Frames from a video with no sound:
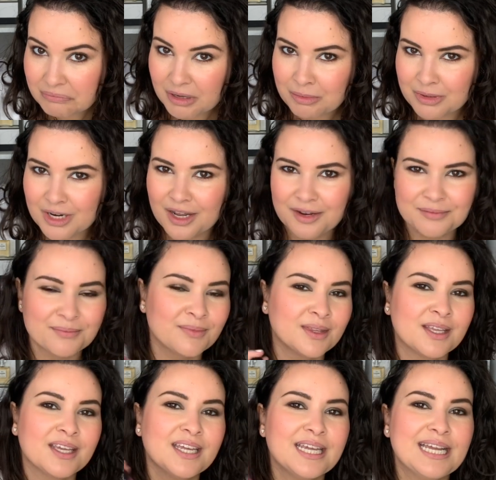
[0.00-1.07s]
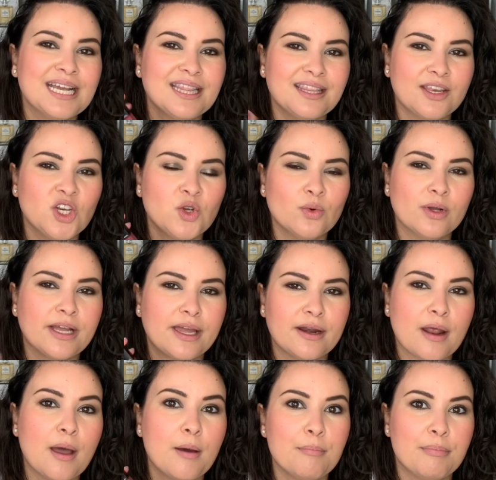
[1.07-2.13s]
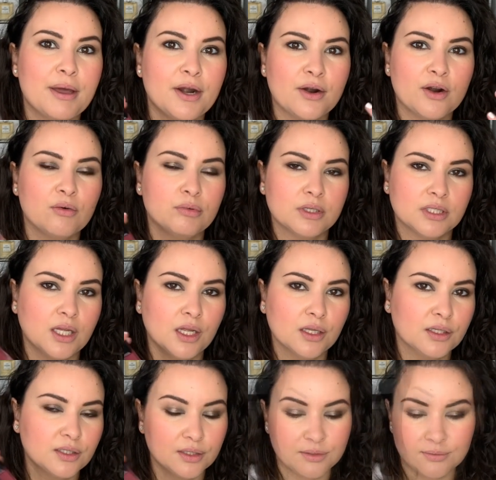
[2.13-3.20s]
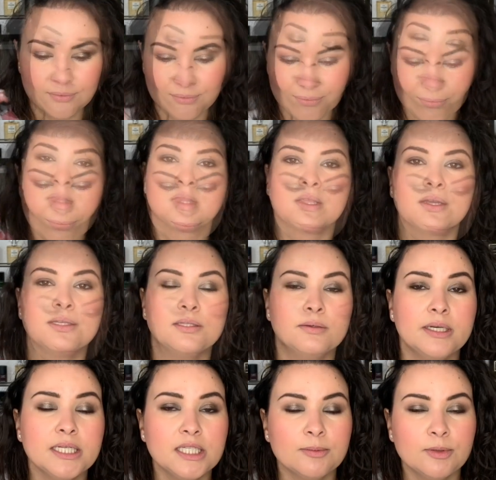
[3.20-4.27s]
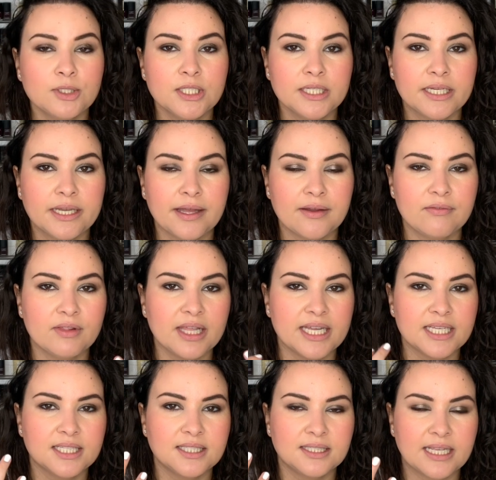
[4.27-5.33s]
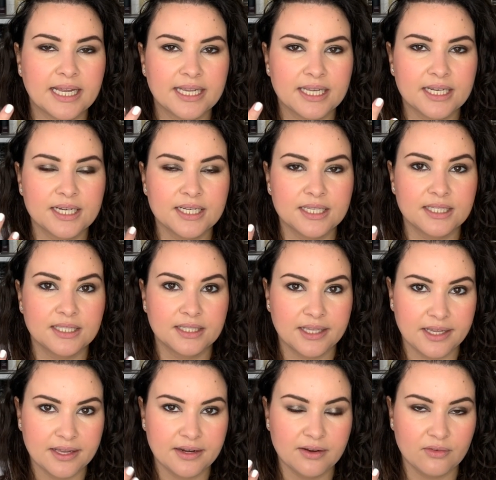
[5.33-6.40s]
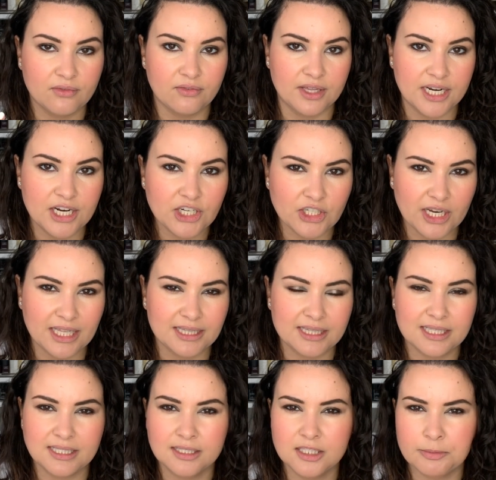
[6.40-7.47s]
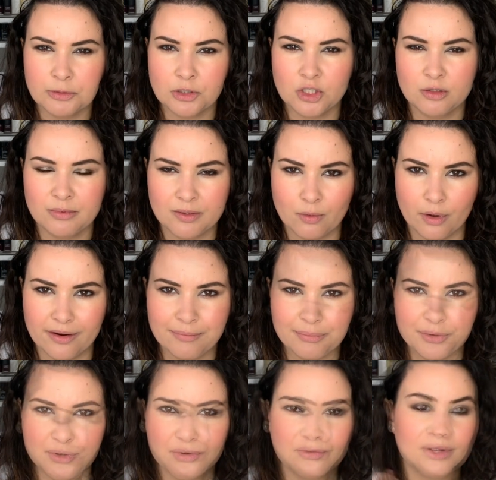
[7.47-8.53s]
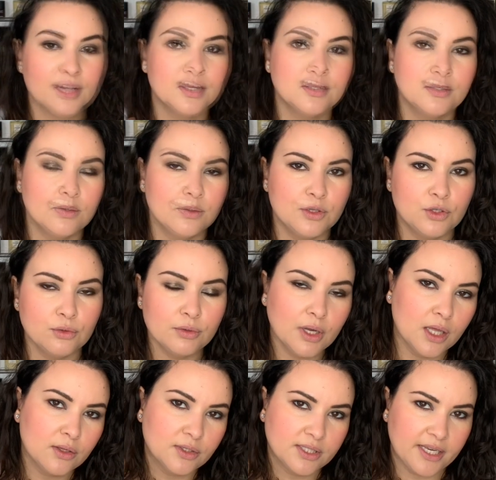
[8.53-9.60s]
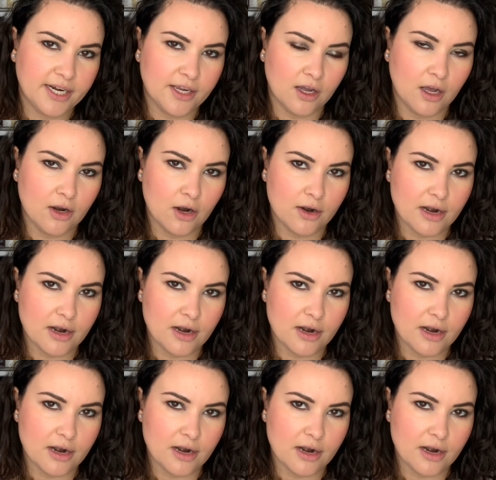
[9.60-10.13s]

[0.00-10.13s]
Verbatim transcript: maybe not, then you will get a better result. So it is supposed to give like a second skin finish, and this is supposed to be waterproof. So the two colors that I got